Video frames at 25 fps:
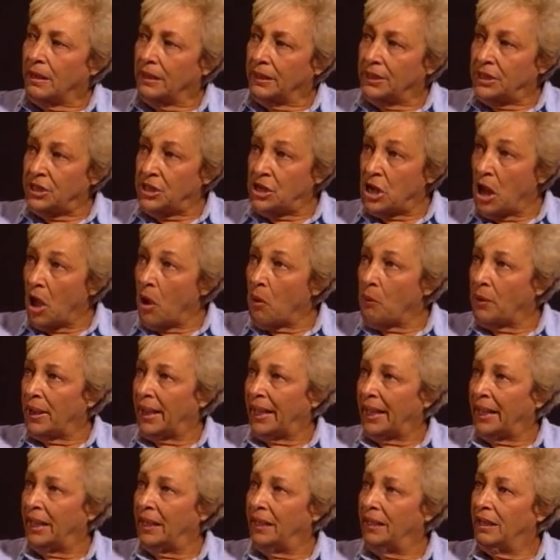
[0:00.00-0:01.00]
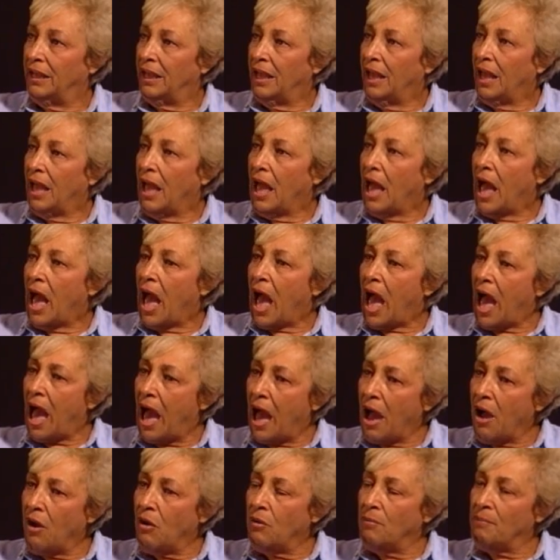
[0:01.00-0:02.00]
knowing
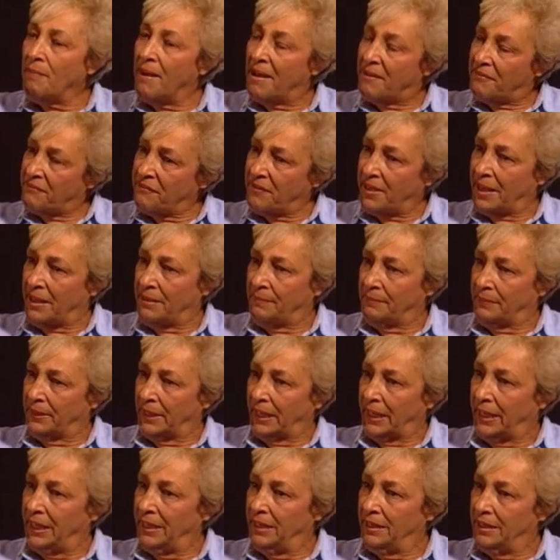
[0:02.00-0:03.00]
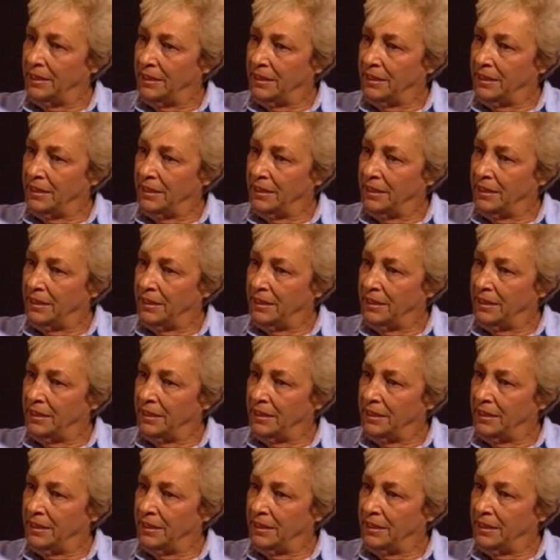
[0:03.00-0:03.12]
how my family